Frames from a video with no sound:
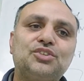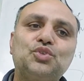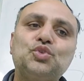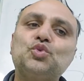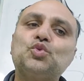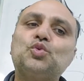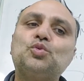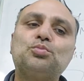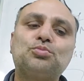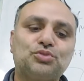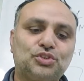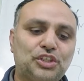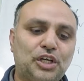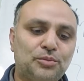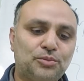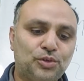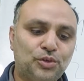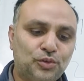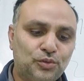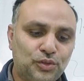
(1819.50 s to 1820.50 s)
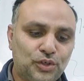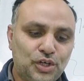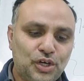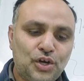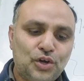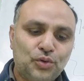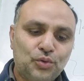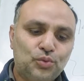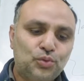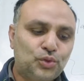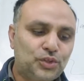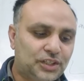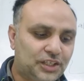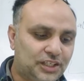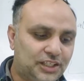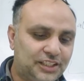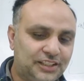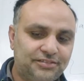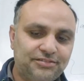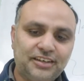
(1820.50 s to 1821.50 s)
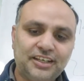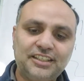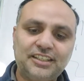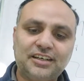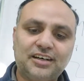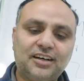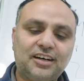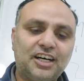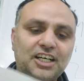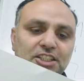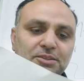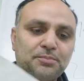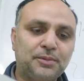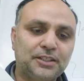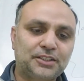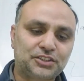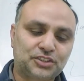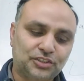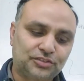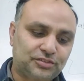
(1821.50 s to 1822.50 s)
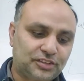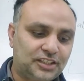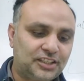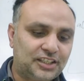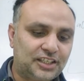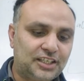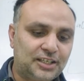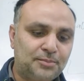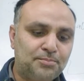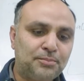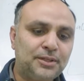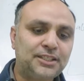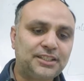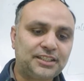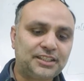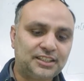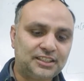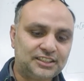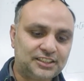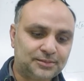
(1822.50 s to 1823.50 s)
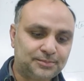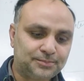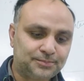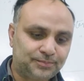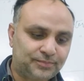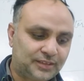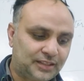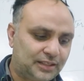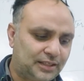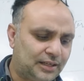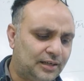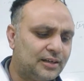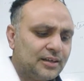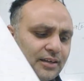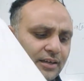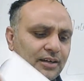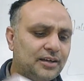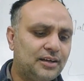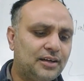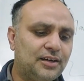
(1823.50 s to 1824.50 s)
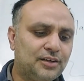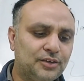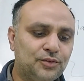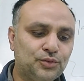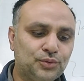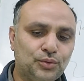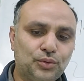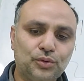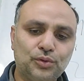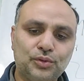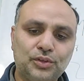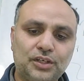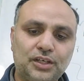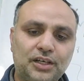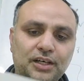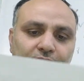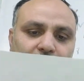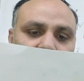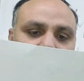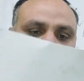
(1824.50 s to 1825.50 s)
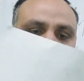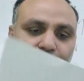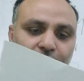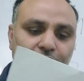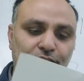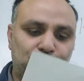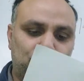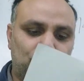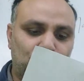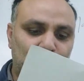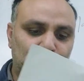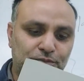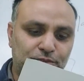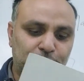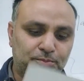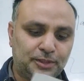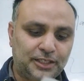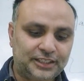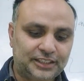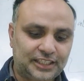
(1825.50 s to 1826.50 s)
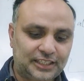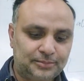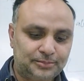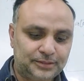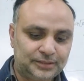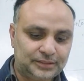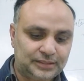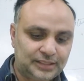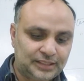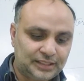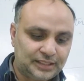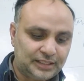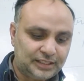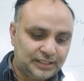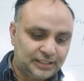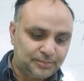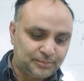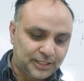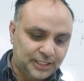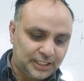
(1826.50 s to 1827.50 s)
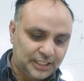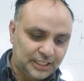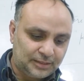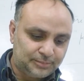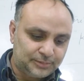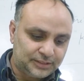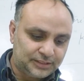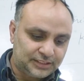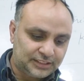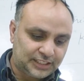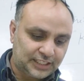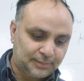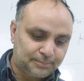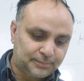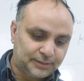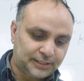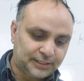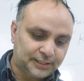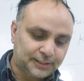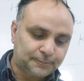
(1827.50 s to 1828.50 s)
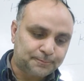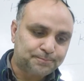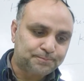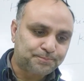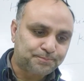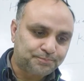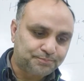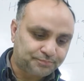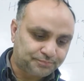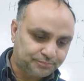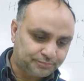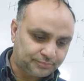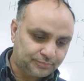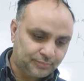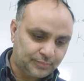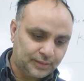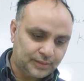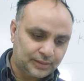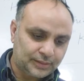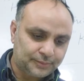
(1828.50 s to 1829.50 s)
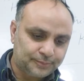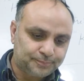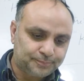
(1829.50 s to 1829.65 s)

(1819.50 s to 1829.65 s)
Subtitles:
Hume somehow could defend aspects of materialism. Though his philosophy might have been skeptic. Mm.